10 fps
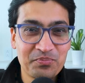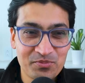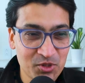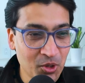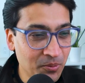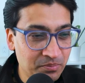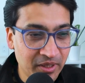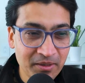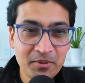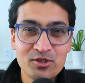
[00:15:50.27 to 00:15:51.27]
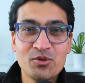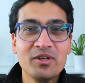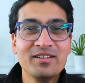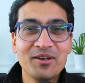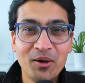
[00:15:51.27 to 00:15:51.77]
So pretty much
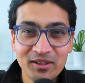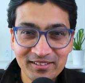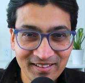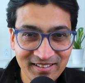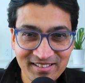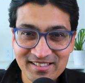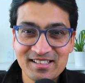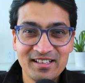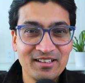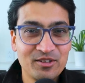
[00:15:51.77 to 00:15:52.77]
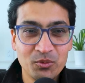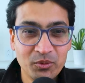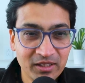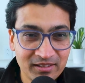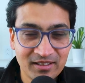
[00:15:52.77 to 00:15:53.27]
doing all things
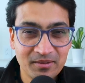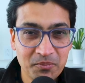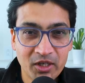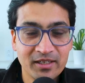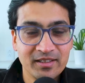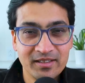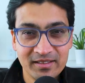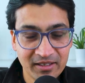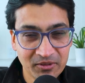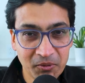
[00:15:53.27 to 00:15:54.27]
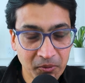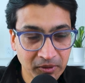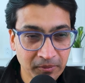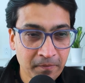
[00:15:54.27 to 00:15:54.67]
with marketing and growth.